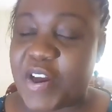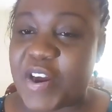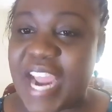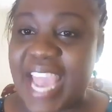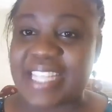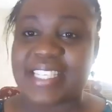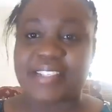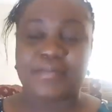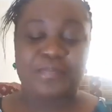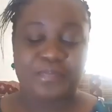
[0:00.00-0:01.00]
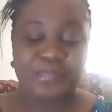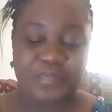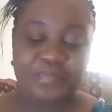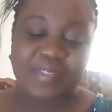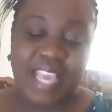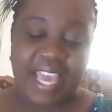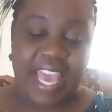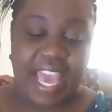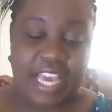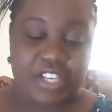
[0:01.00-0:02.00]
All right?
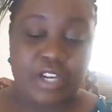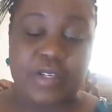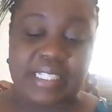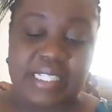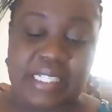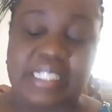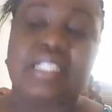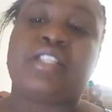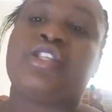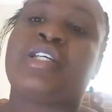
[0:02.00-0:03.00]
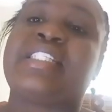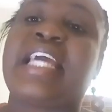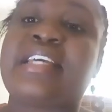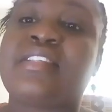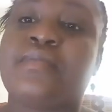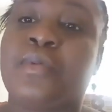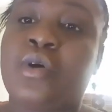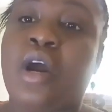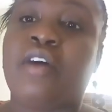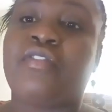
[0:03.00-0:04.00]
You're going to need your
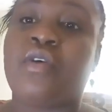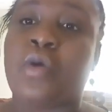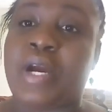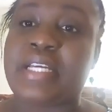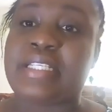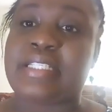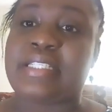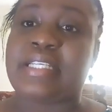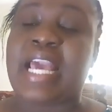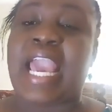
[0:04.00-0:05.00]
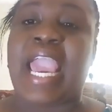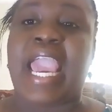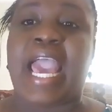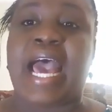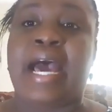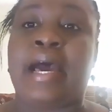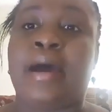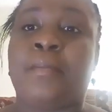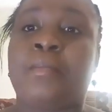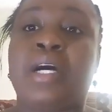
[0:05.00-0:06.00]
textbook, of course,
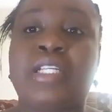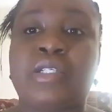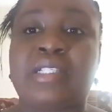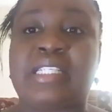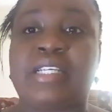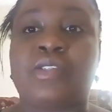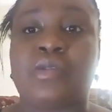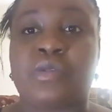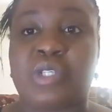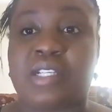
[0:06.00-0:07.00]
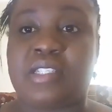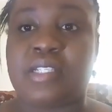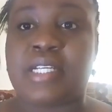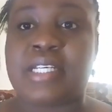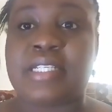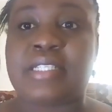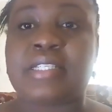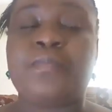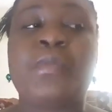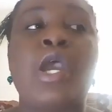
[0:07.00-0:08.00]
modules in social
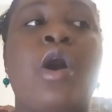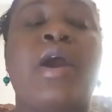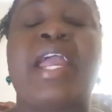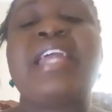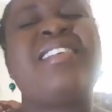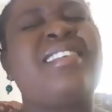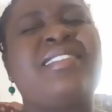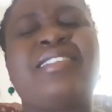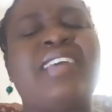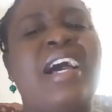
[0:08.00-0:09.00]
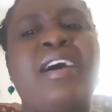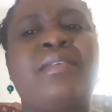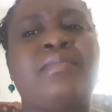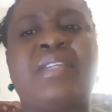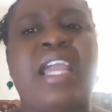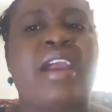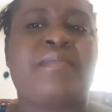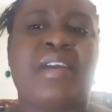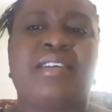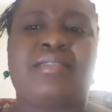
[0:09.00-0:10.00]
studies, or any other
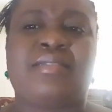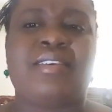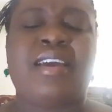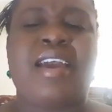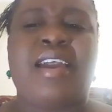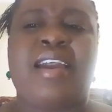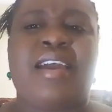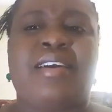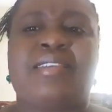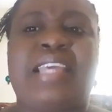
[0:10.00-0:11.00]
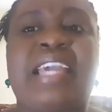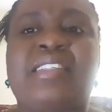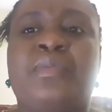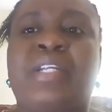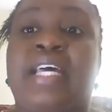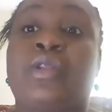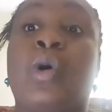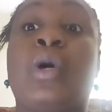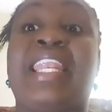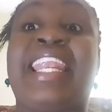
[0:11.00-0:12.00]
Caribbean textbook that
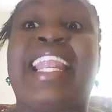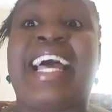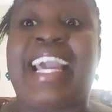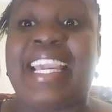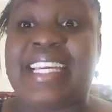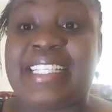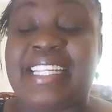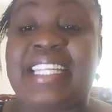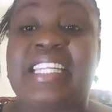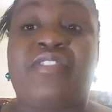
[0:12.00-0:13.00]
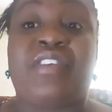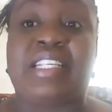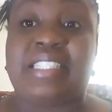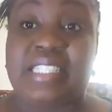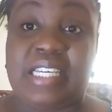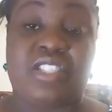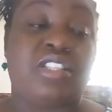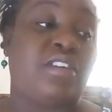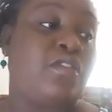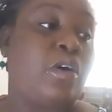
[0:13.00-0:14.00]
outline the different
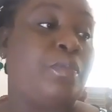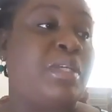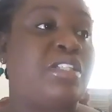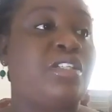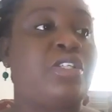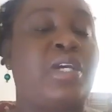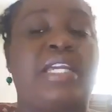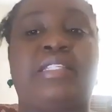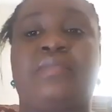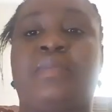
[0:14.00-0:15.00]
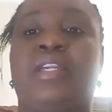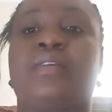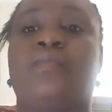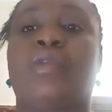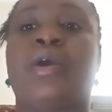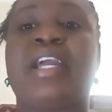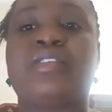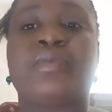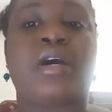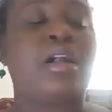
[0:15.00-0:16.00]
stages of completing your SBA. All
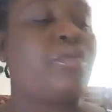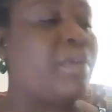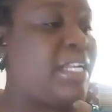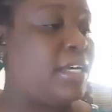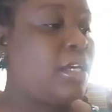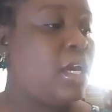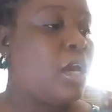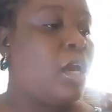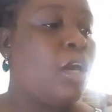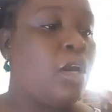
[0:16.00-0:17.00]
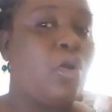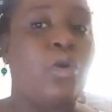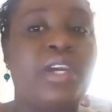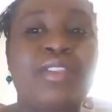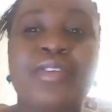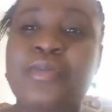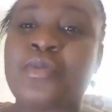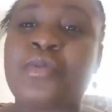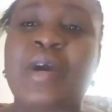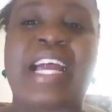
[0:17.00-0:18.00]
right, we're already going
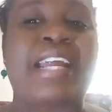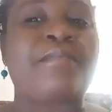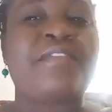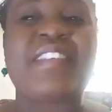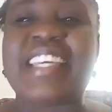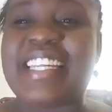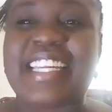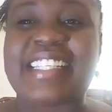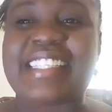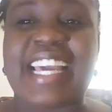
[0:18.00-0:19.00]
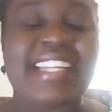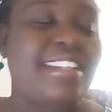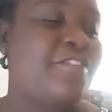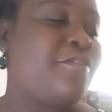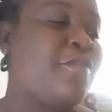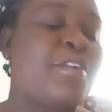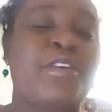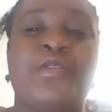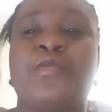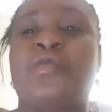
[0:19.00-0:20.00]
through and I'm feeling excited for
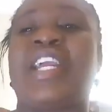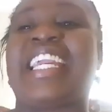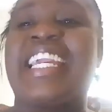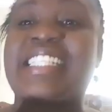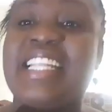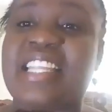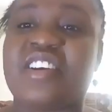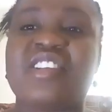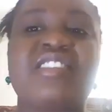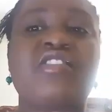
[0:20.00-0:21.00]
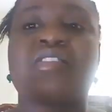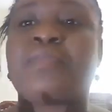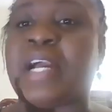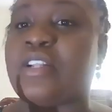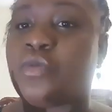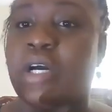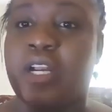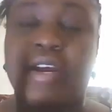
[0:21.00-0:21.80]
you. We're getting there. This is just part one.